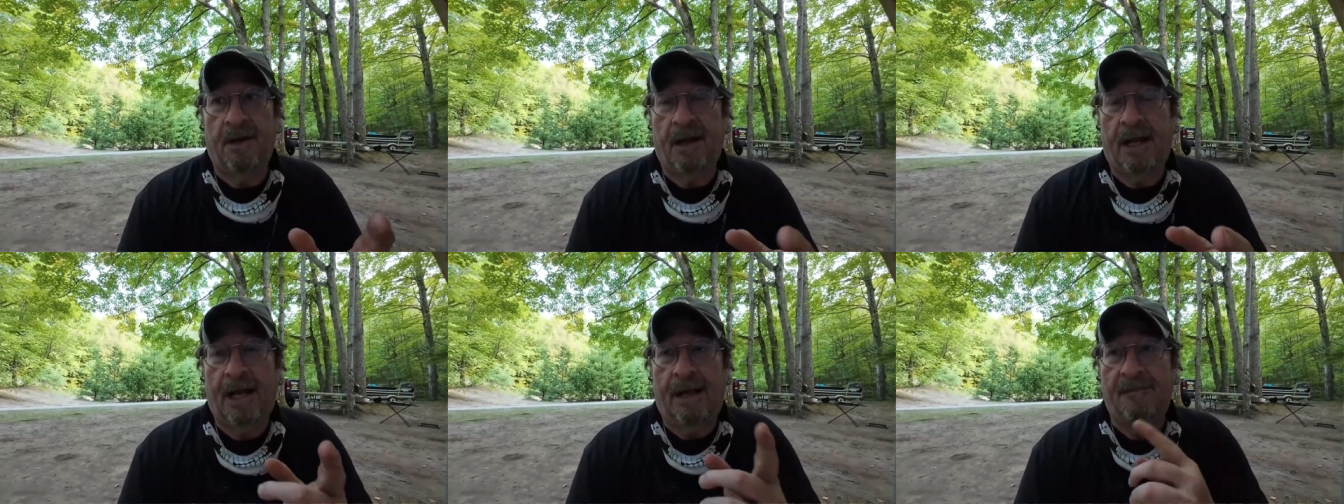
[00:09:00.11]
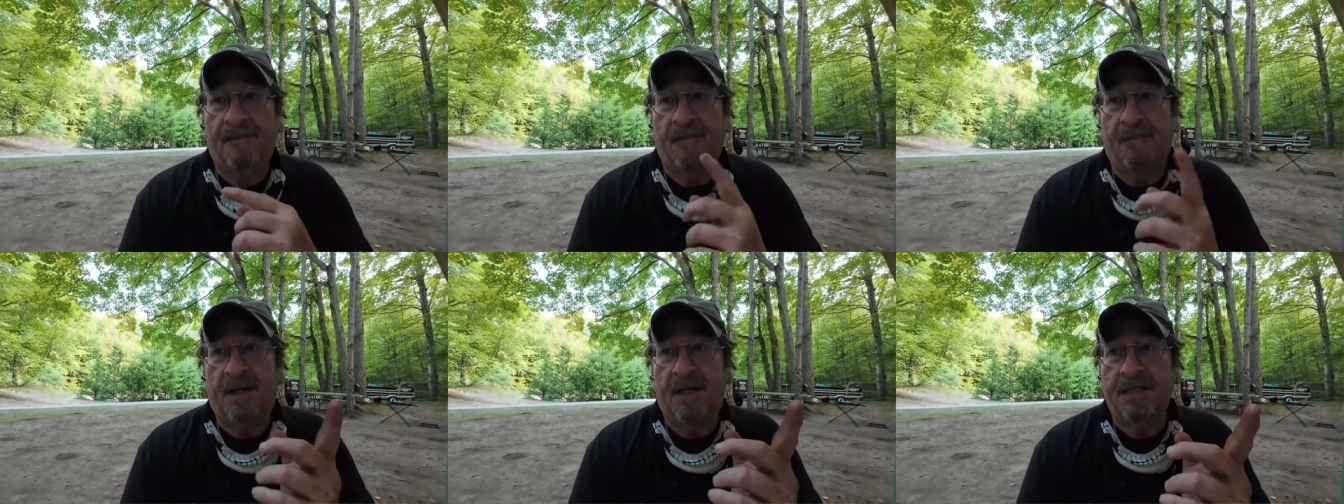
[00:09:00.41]
I
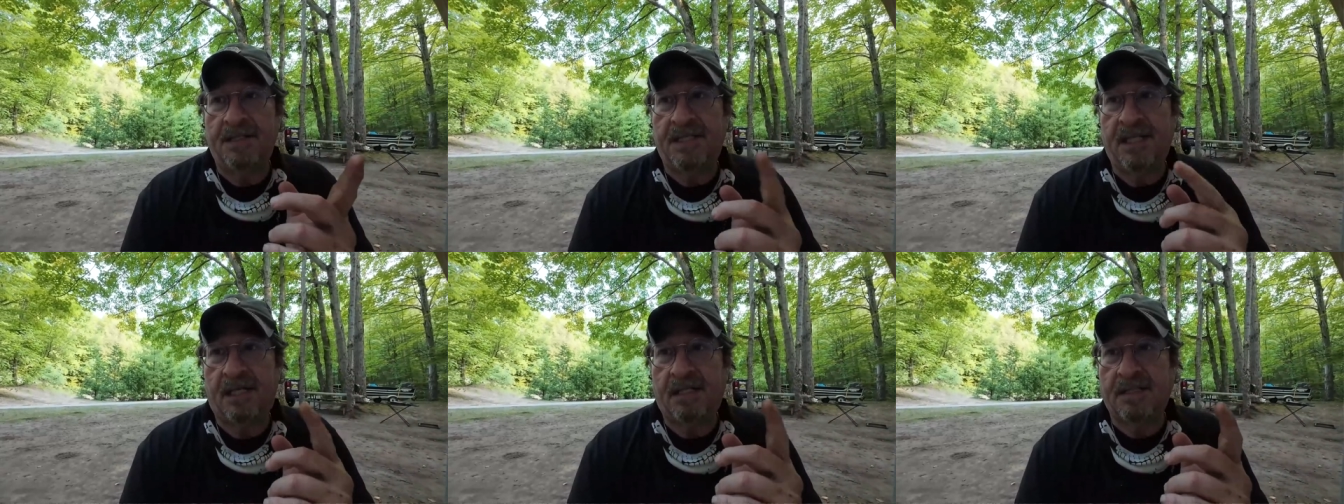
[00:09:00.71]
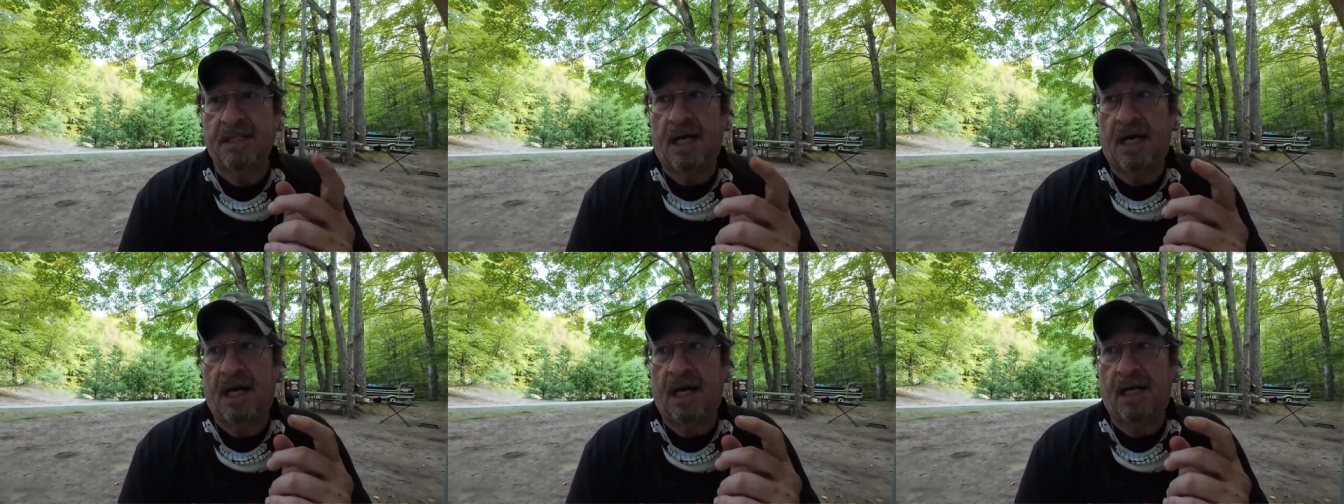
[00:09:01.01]
have them on
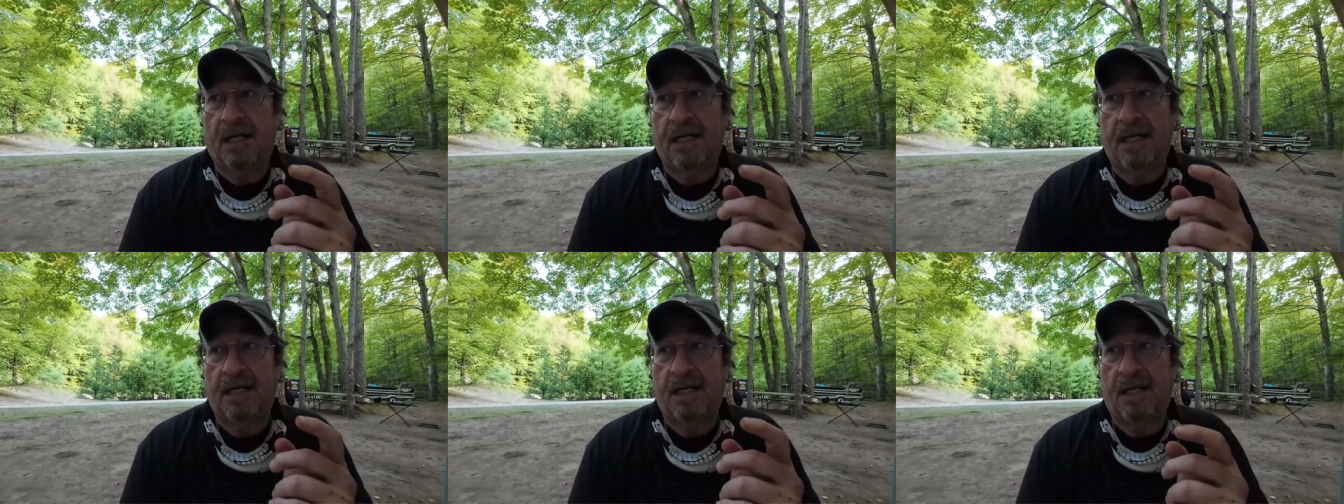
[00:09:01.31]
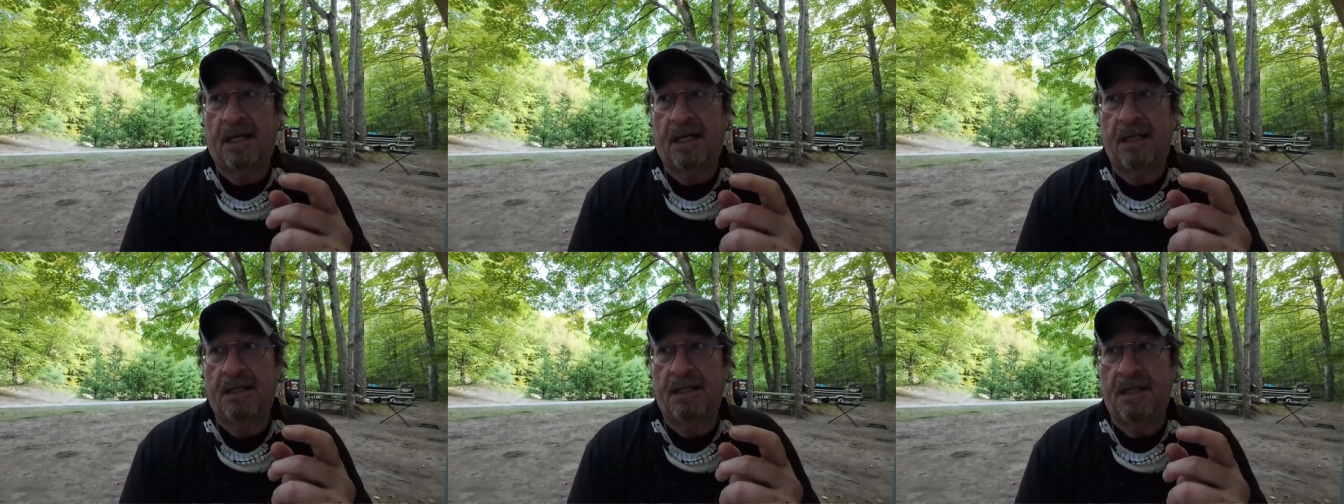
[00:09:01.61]
TikTok and
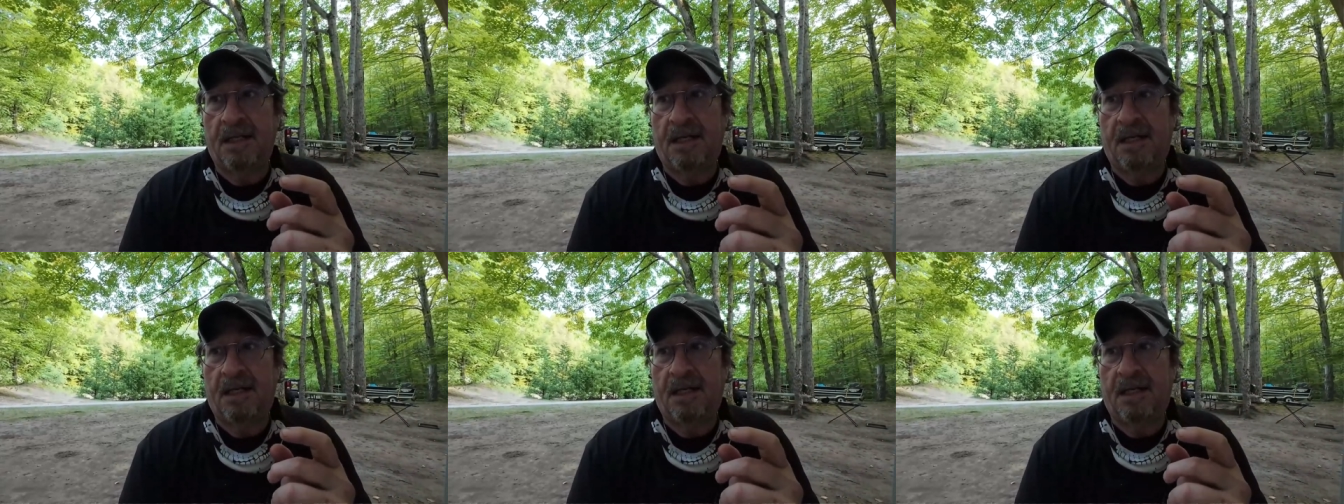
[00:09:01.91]
on,